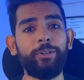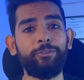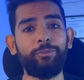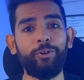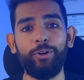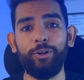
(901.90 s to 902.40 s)

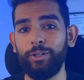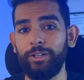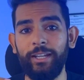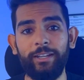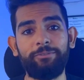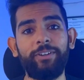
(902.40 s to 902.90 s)
for
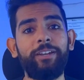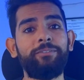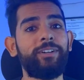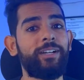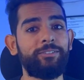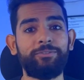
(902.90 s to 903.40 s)
like
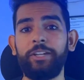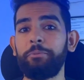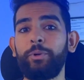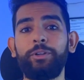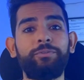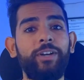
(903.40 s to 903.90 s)
5 hours,
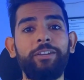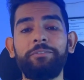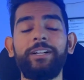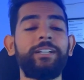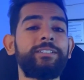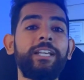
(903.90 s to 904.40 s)

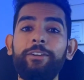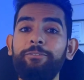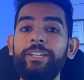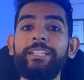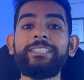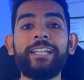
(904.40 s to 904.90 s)
5.5 hours,
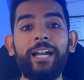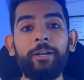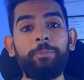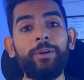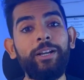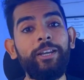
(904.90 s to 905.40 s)
we
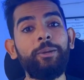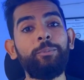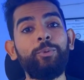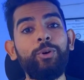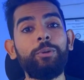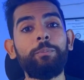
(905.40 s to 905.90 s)
start burning
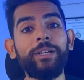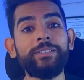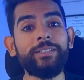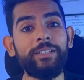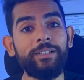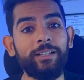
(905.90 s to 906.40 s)
more
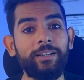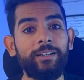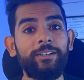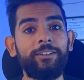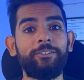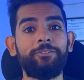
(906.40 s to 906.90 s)
muscle.
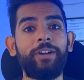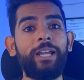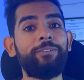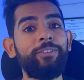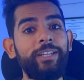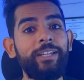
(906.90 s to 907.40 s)

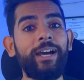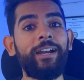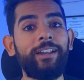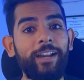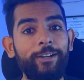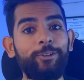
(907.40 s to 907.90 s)
While we
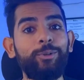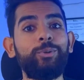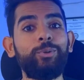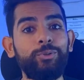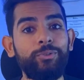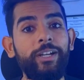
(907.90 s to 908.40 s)
are trying to
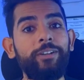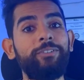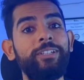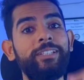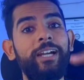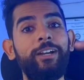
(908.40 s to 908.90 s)
lose weight,
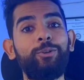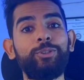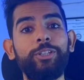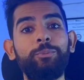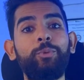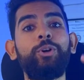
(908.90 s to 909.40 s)
we start
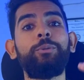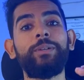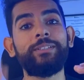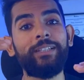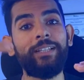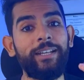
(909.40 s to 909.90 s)
losing more
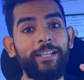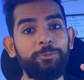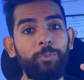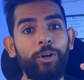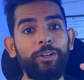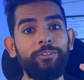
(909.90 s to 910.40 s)
muscle, less
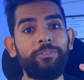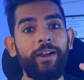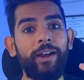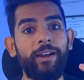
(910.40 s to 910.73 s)
body fat.